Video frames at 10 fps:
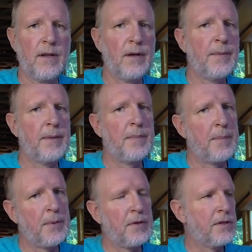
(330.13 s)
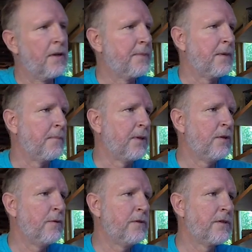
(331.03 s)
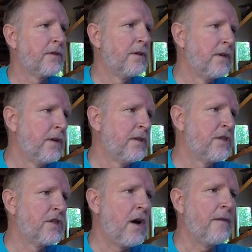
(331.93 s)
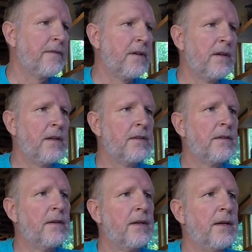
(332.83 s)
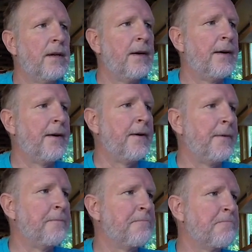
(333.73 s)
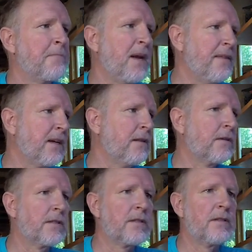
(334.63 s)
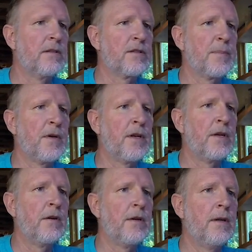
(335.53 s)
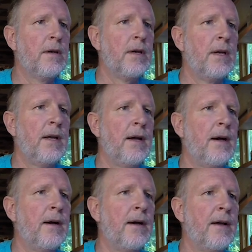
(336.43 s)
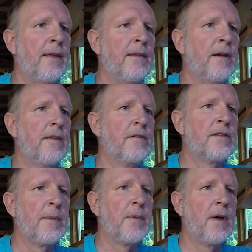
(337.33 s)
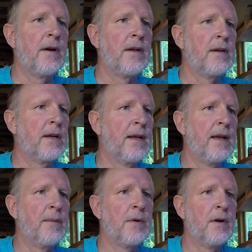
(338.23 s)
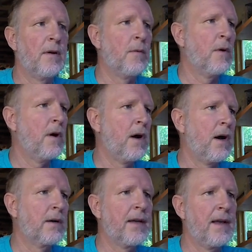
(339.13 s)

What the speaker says: a little bit, but pushed up the blues, softened it. But I think it looks pretty good. And the others, I brought it into Camera Raw,